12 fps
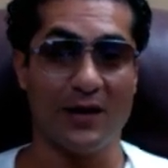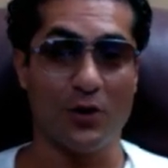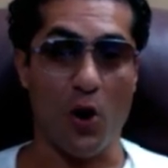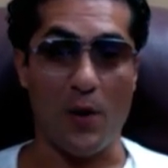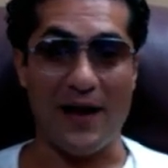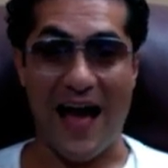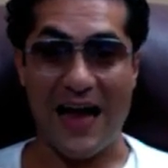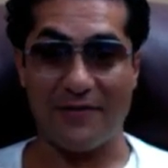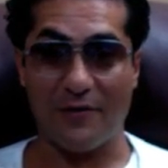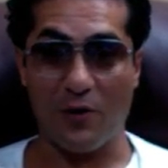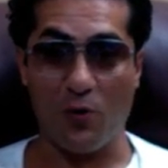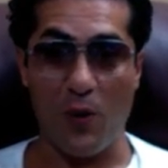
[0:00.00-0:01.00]
going out
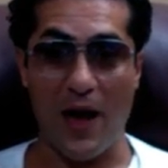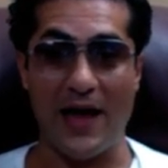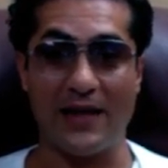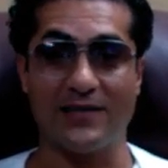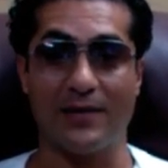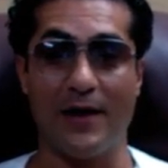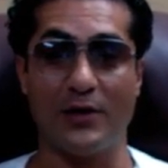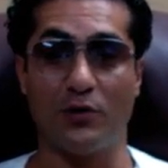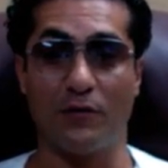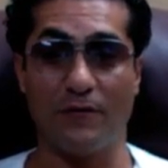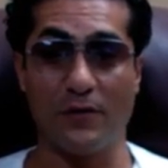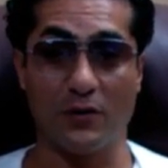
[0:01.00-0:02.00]
of her way to make
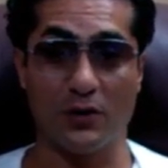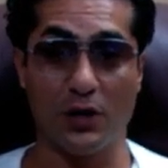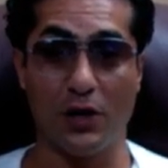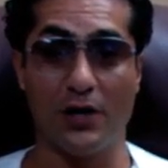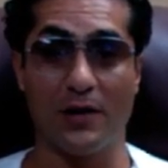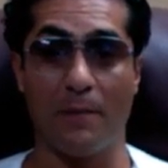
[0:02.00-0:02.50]
you feel good